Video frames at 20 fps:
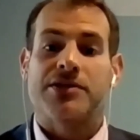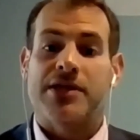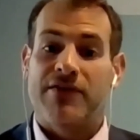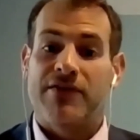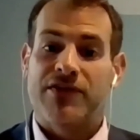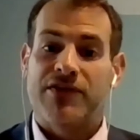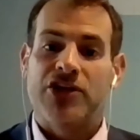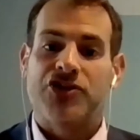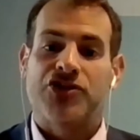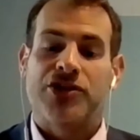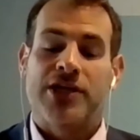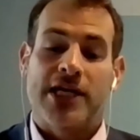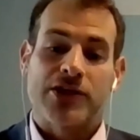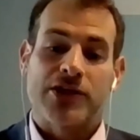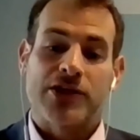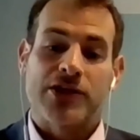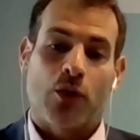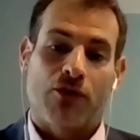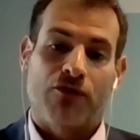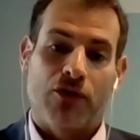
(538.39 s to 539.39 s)
They have
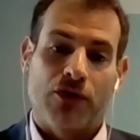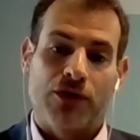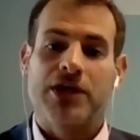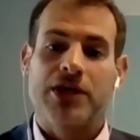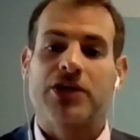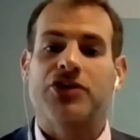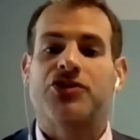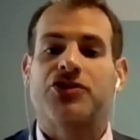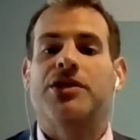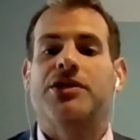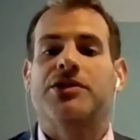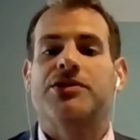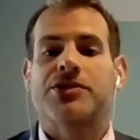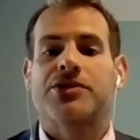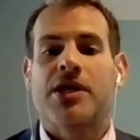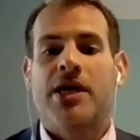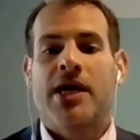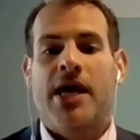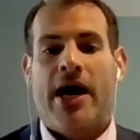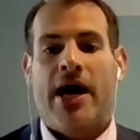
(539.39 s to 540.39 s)
kitchenettes or full
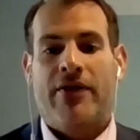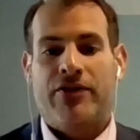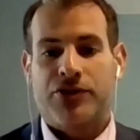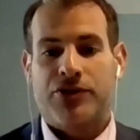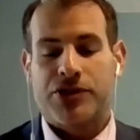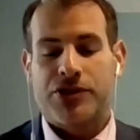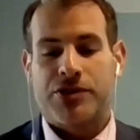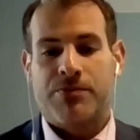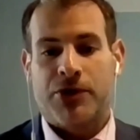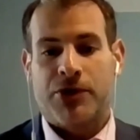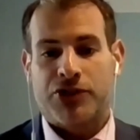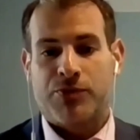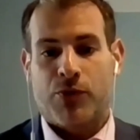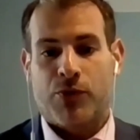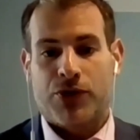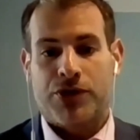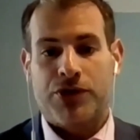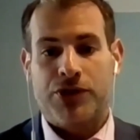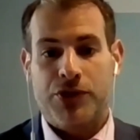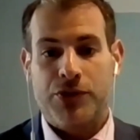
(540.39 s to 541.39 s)
kitchens, and they're just much more
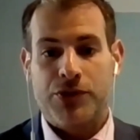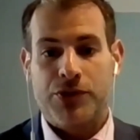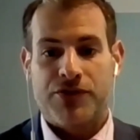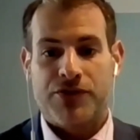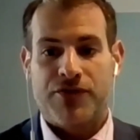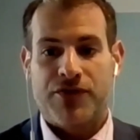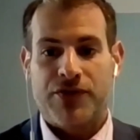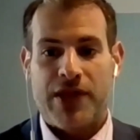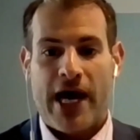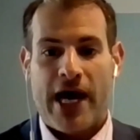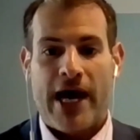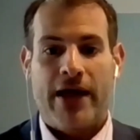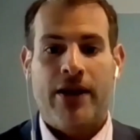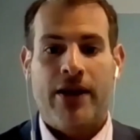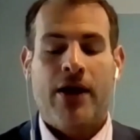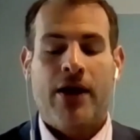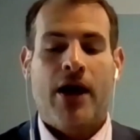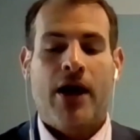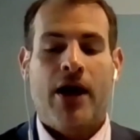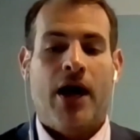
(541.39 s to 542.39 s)
conducive for that.
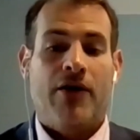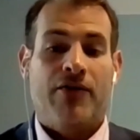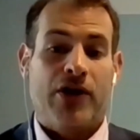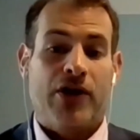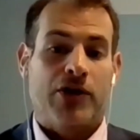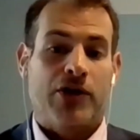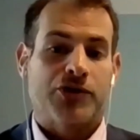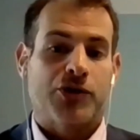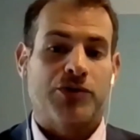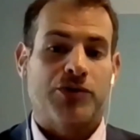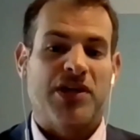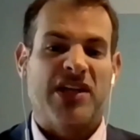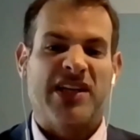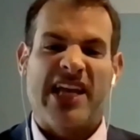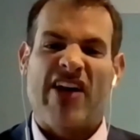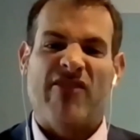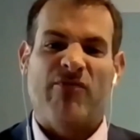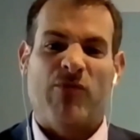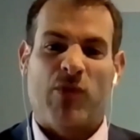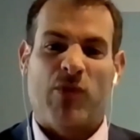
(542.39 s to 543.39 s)
They also tend
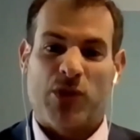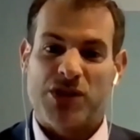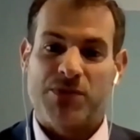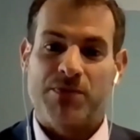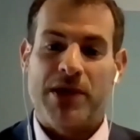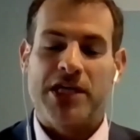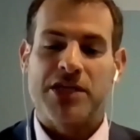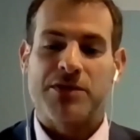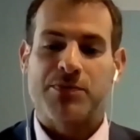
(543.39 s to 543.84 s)
to have more space